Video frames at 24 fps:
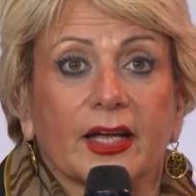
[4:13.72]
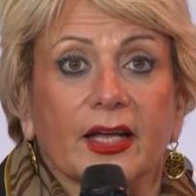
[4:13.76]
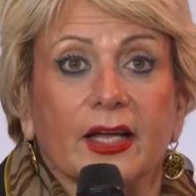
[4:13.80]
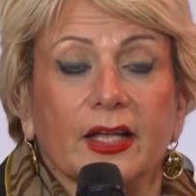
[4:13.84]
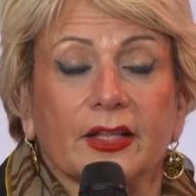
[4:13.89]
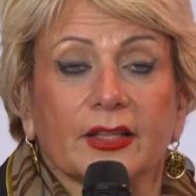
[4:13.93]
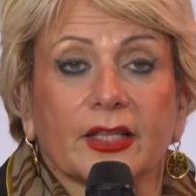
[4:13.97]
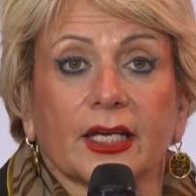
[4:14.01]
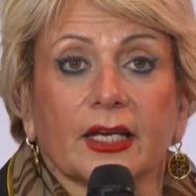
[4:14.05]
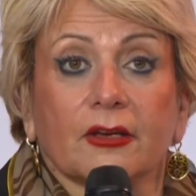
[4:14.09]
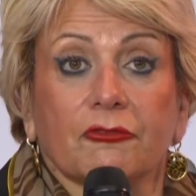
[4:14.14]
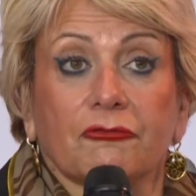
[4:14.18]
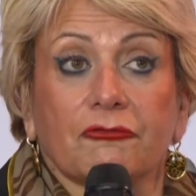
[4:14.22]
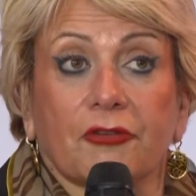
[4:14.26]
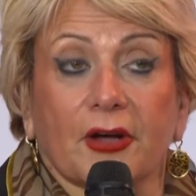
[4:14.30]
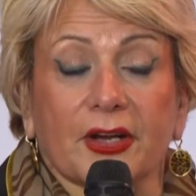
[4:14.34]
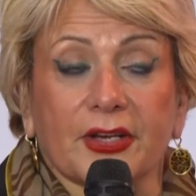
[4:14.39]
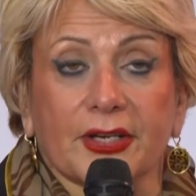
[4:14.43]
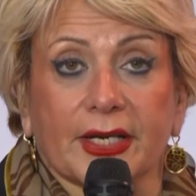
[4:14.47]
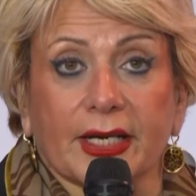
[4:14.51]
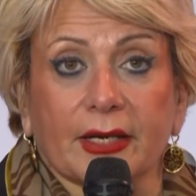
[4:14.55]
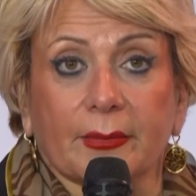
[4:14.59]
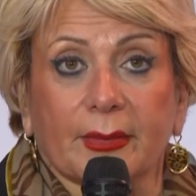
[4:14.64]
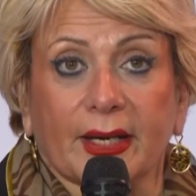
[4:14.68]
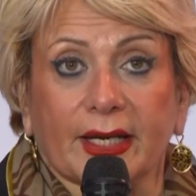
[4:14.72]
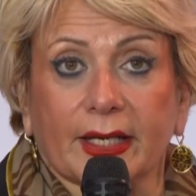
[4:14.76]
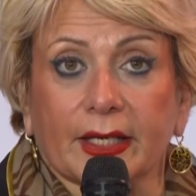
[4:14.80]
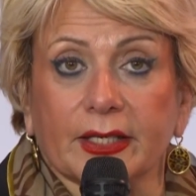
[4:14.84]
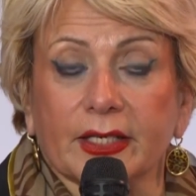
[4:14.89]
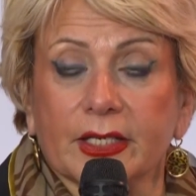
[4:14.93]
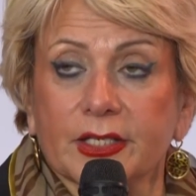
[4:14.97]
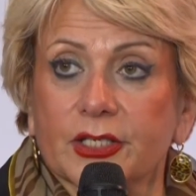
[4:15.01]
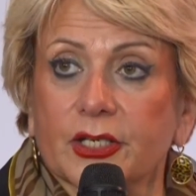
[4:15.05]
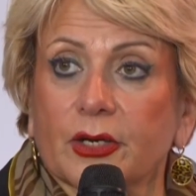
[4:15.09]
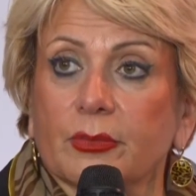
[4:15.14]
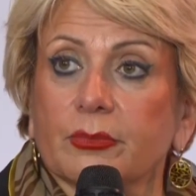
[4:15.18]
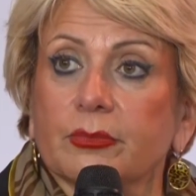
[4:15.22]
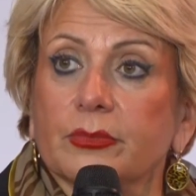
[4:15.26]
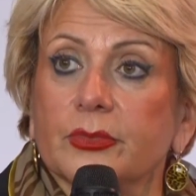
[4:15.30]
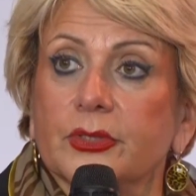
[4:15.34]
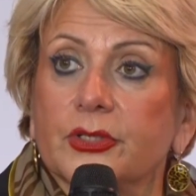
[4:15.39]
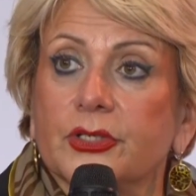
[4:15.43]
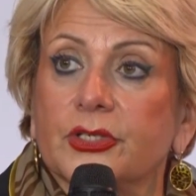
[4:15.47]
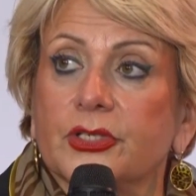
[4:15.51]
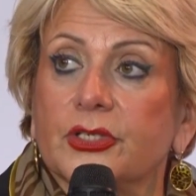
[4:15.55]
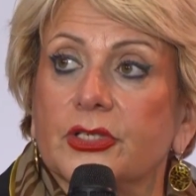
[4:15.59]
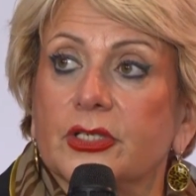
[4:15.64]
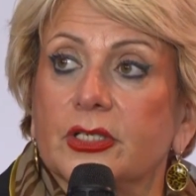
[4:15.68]
the funding
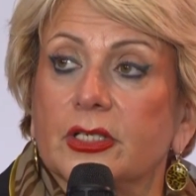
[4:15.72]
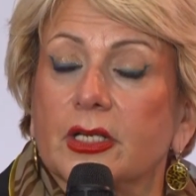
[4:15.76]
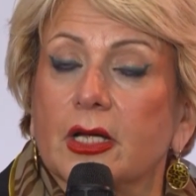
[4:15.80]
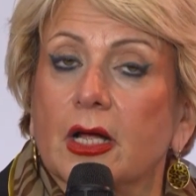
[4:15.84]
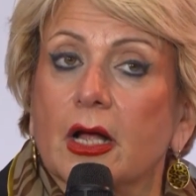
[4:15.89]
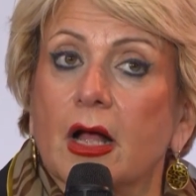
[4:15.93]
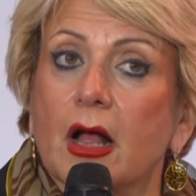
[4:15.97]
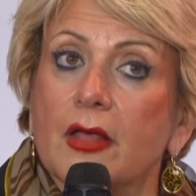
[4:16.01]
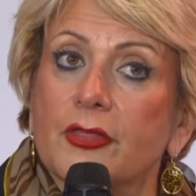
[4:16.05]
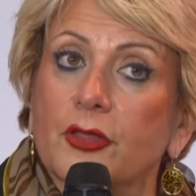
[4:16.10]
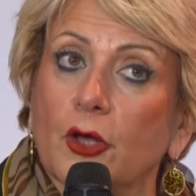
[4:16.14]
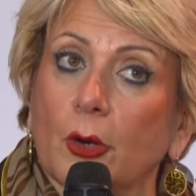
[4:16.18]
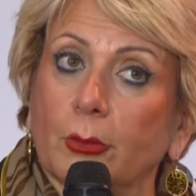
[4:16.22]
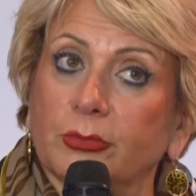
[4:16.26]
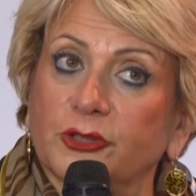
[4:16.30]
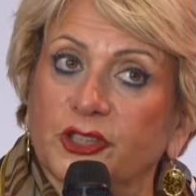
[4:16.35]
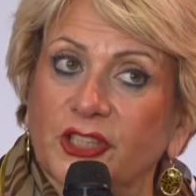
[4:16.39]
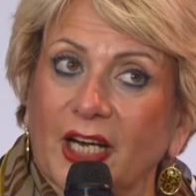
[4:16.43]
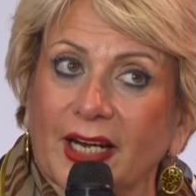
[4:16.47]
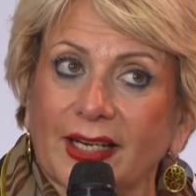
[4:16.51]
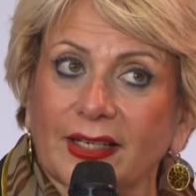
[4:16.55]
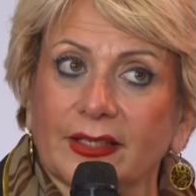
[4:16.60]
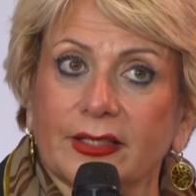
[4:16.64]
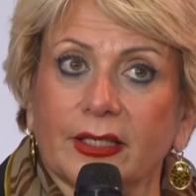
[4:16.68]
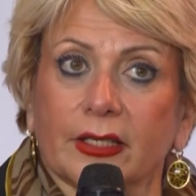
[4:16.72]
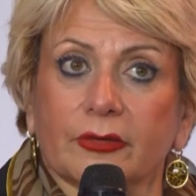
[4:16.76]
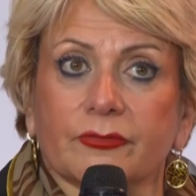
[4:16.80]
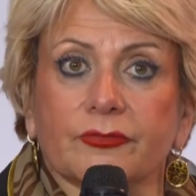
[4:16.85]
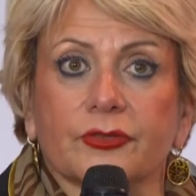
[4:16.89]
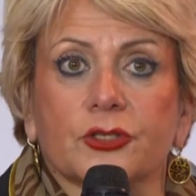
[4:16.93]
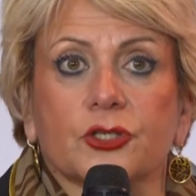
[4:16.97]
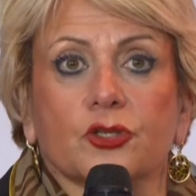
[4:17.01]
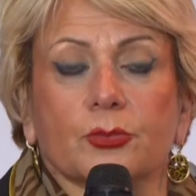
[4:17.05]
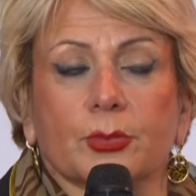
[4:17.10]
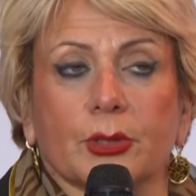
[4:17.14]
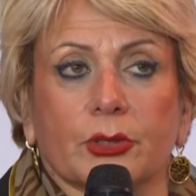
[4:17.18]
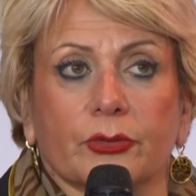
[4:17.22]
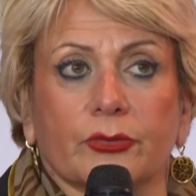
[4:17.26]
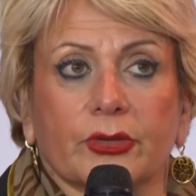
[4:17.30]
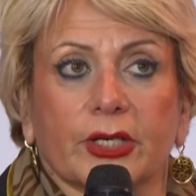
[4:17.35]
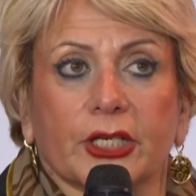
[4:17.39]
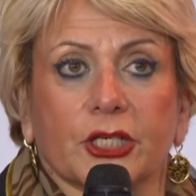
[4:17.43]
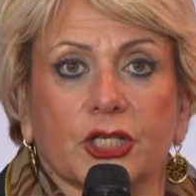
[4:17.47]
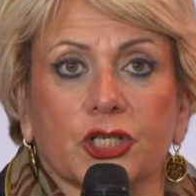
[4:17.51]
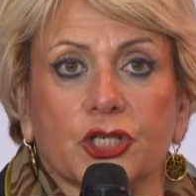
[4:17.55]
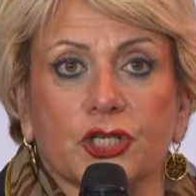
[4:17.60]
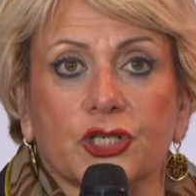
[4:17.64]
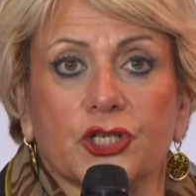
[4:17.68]
mechanisms, the objectives to be
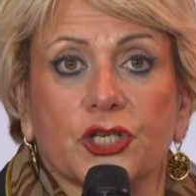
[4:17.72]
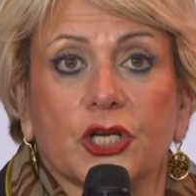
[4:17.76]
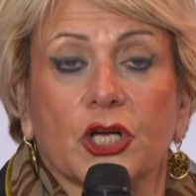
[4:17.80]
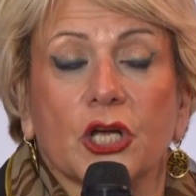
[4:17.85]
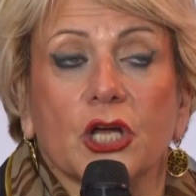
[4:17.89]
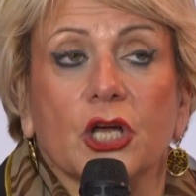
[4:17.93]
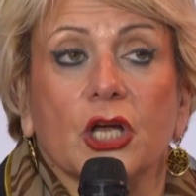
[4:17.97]
reached,